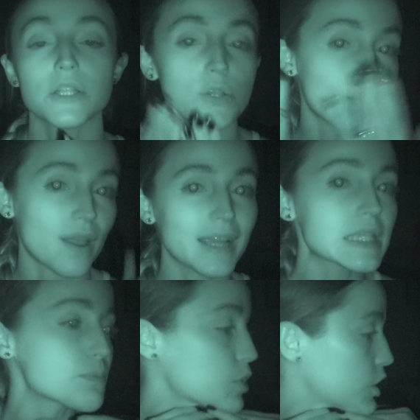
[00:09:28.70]
so that
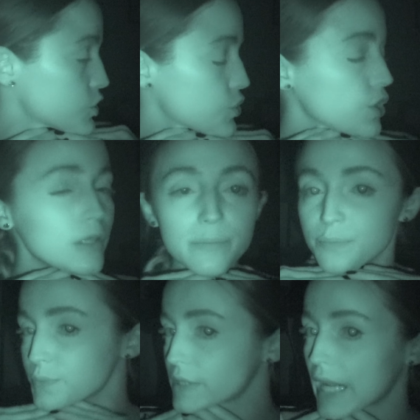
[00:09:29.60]
is bronzer.
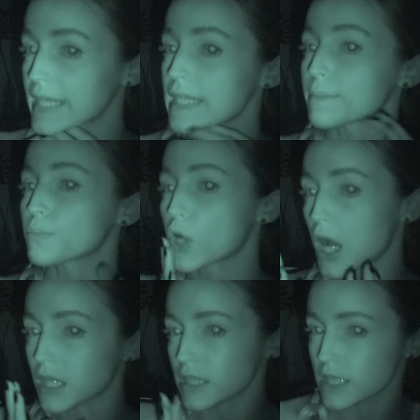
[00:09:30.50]
Nice and
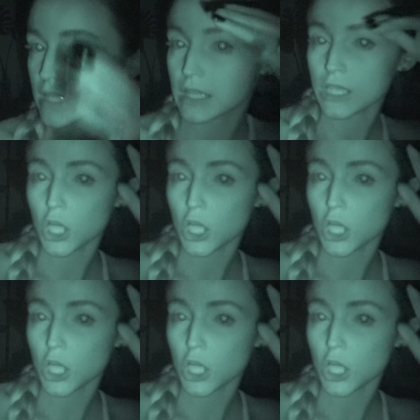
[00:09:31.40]
bronzed,